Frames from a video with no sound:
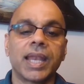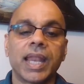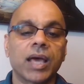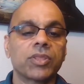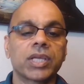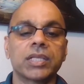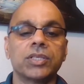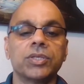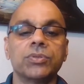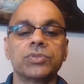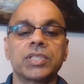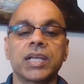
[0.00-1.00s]
Now they can
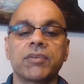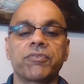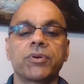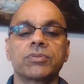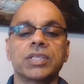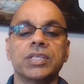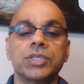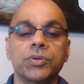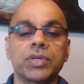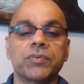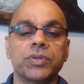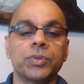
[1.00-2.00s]
use Dataflow's
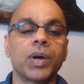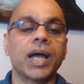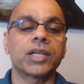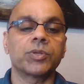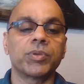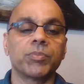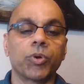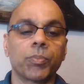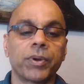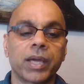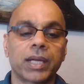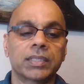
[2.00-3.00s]
intuitive U I to be
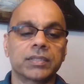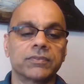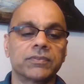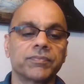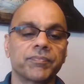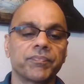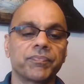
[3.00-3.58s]
more productive.